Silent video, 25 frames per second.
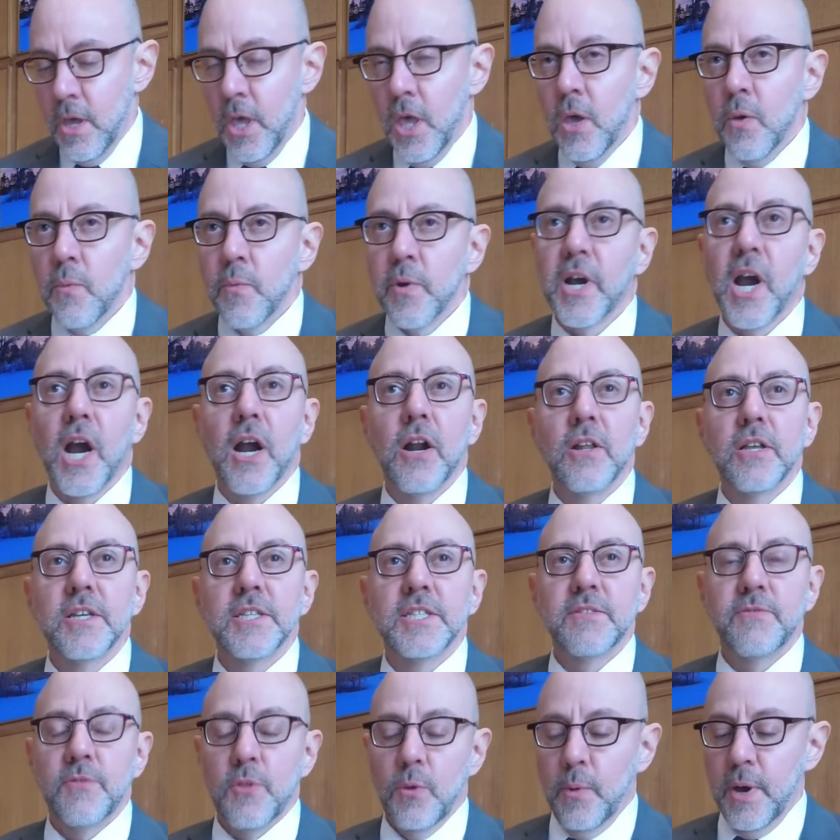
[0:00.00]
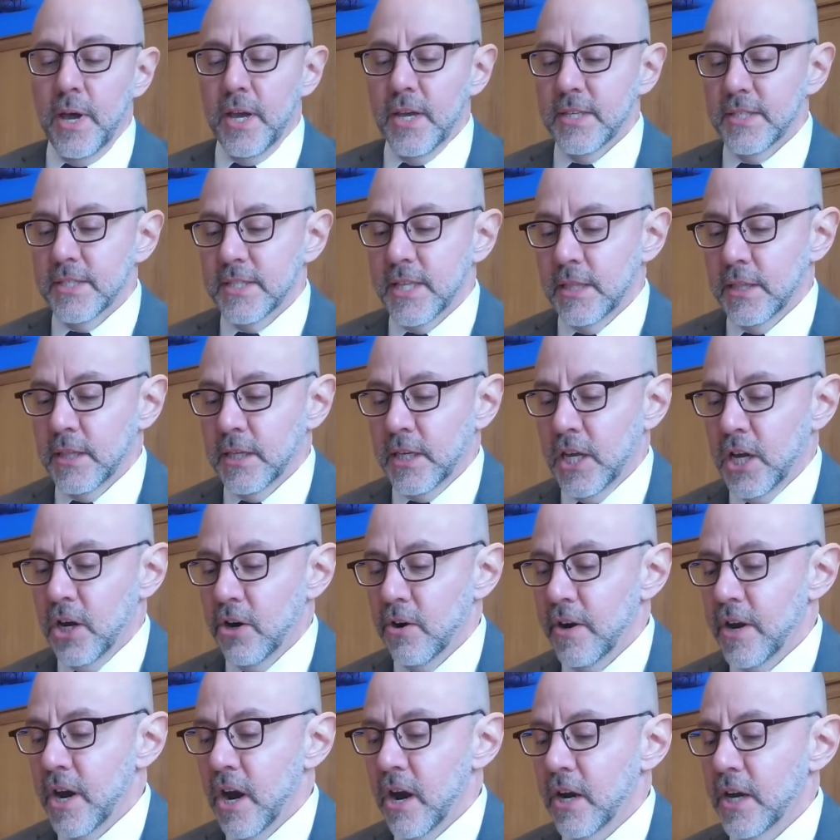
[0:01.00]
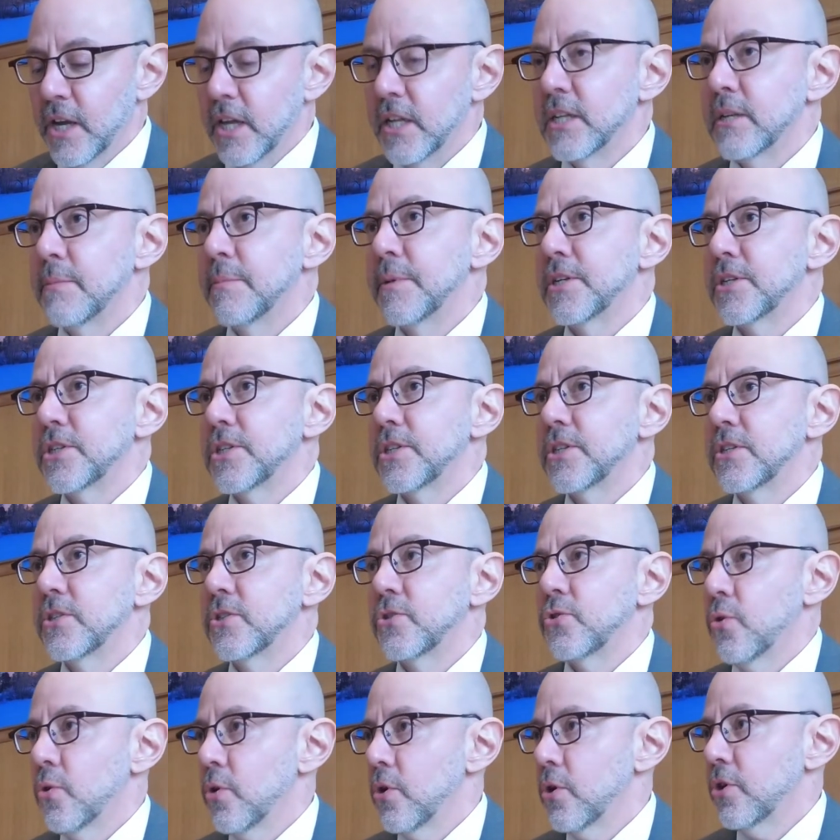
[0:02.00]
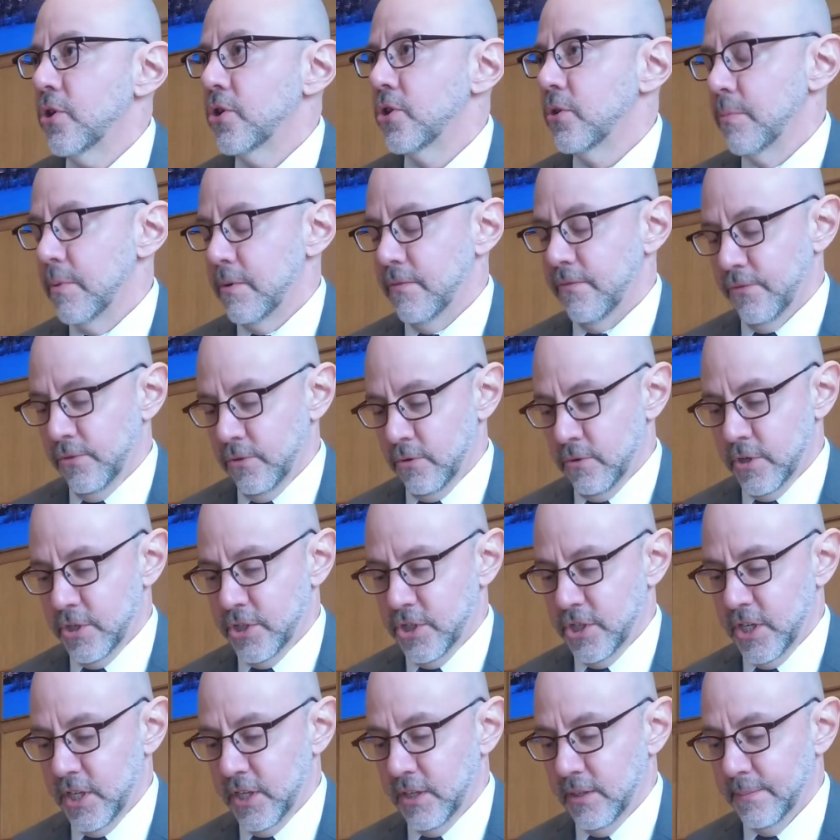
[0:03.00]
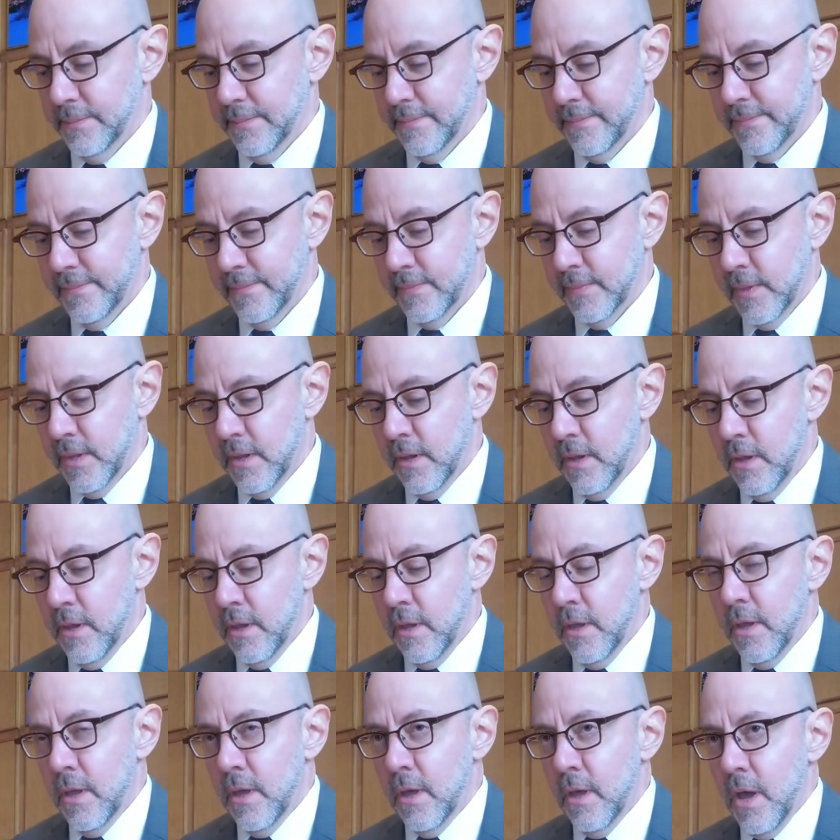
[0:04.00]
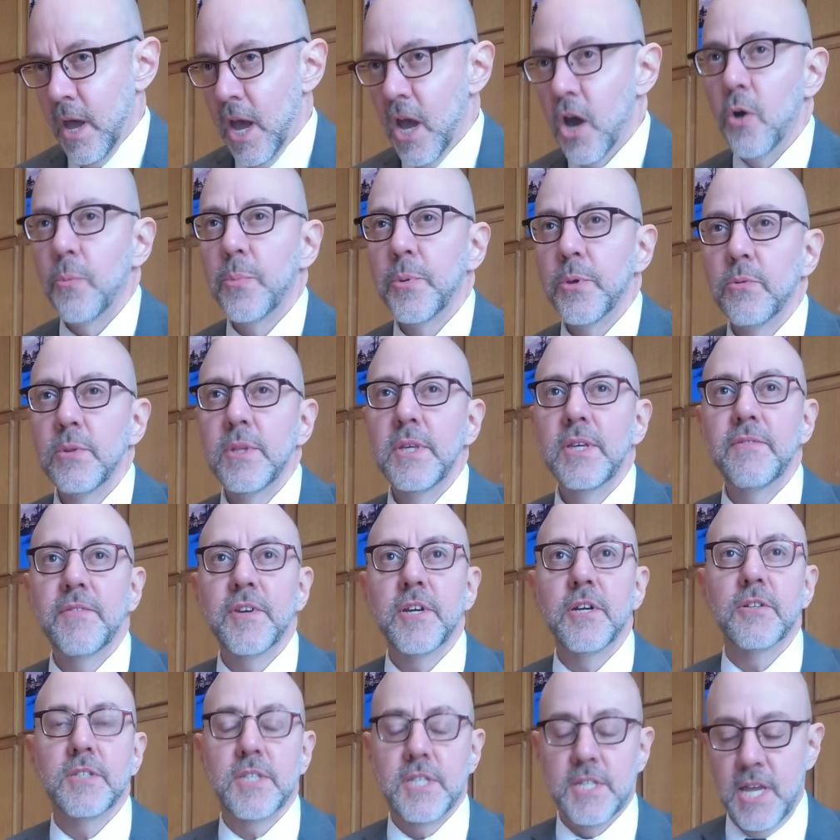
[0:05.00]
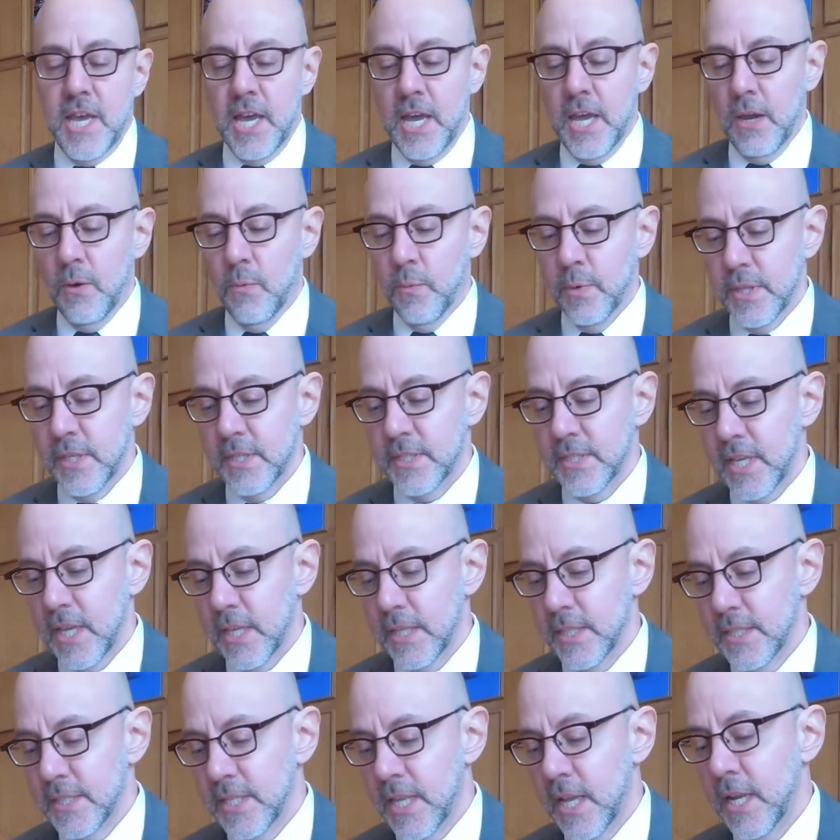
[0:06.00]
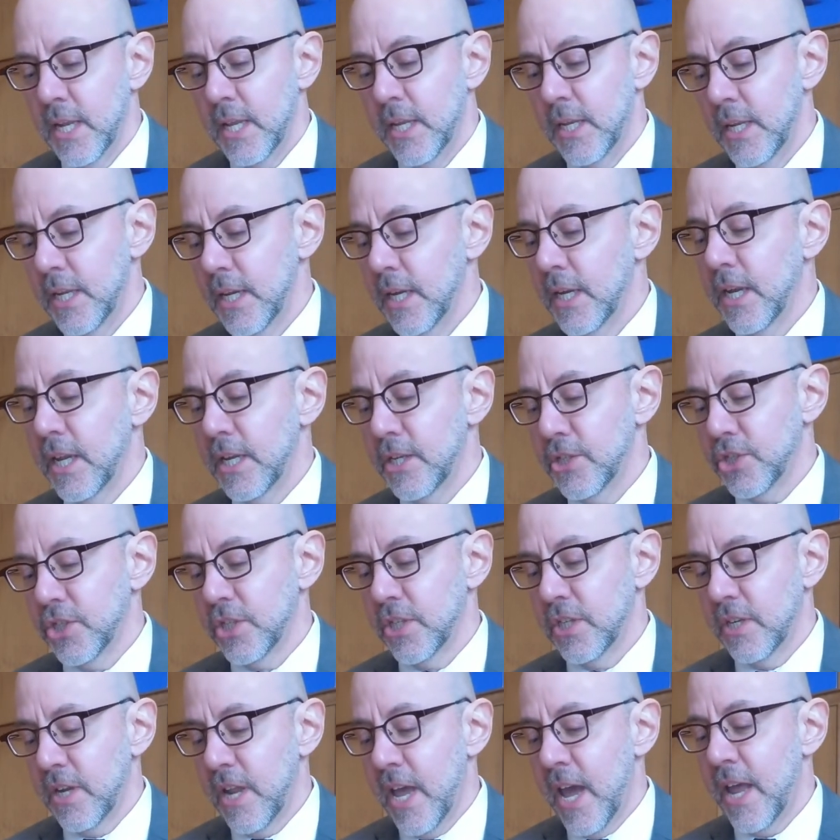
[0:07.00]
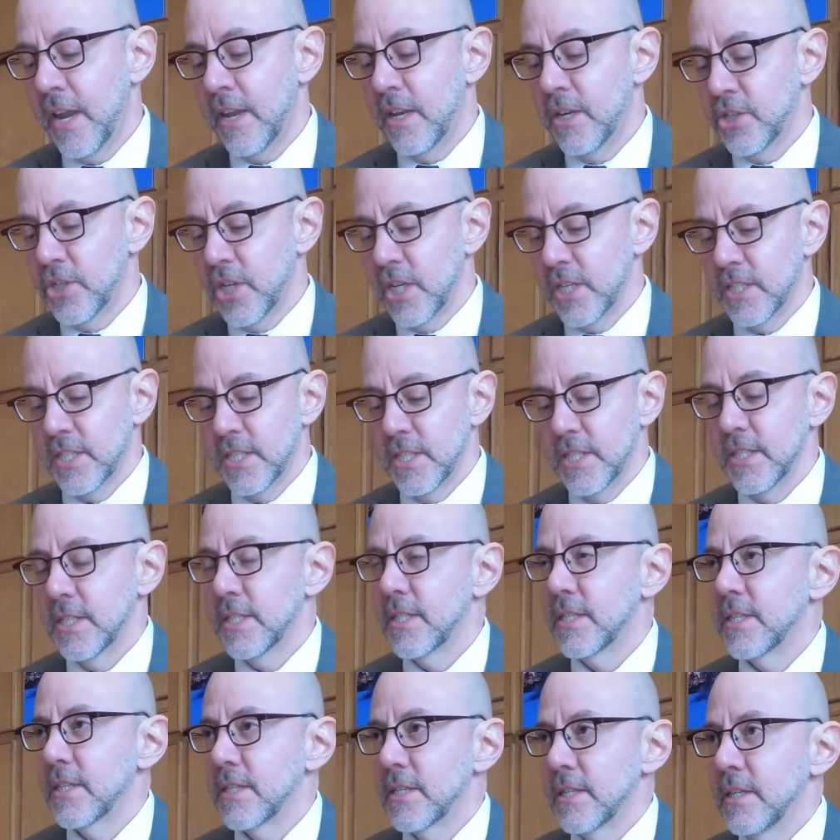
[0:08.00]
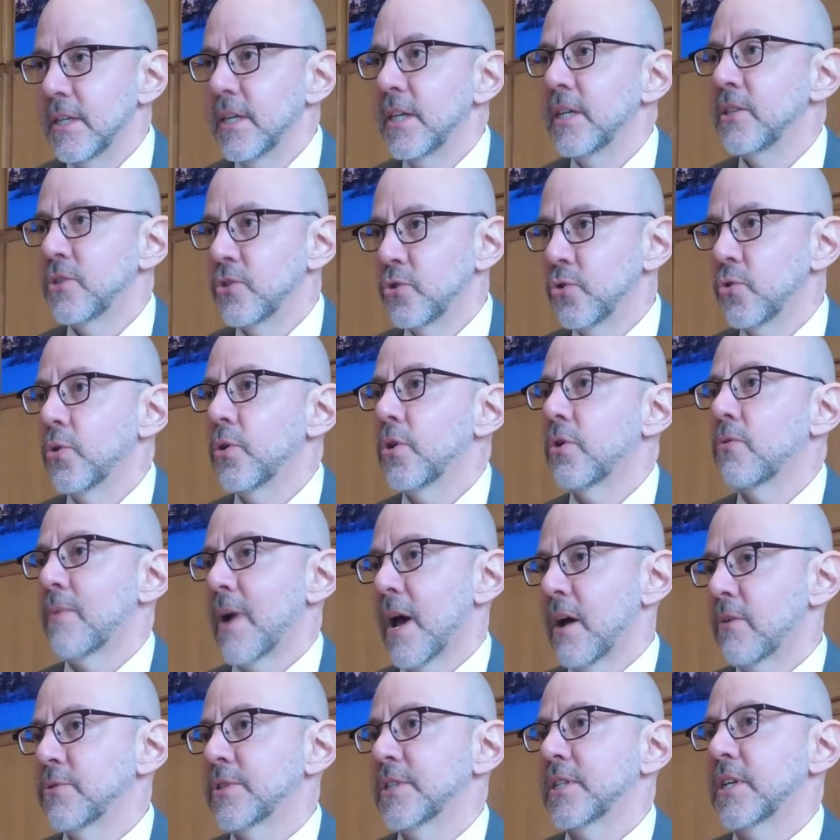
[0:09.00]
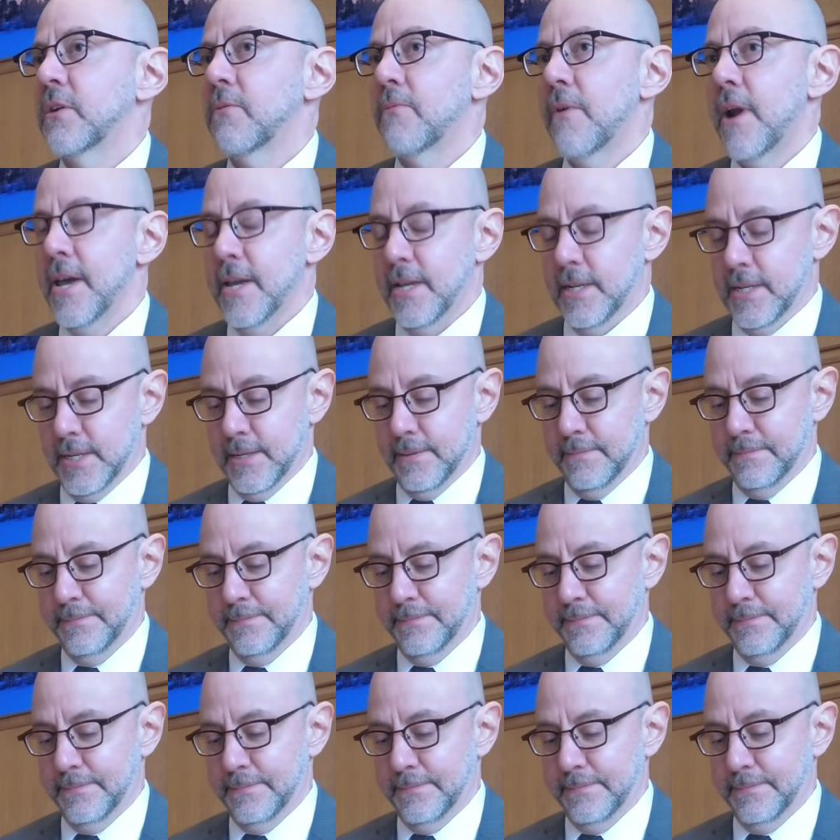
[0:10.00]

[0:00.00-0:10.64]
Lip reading: regardless of the ways that the kyriarchy diminishes your human flourishing, I hope you leave here today with a sense that indignation at injustice is your rousing right.